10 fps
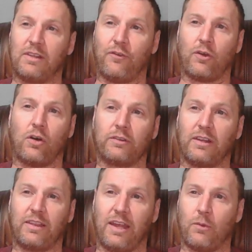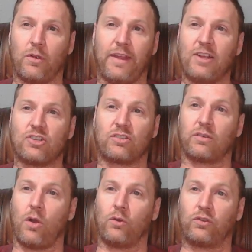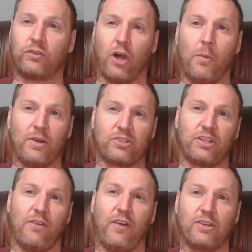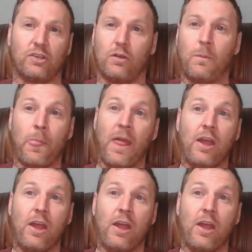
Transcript: difficulty thing where they just throw so much stuff at you.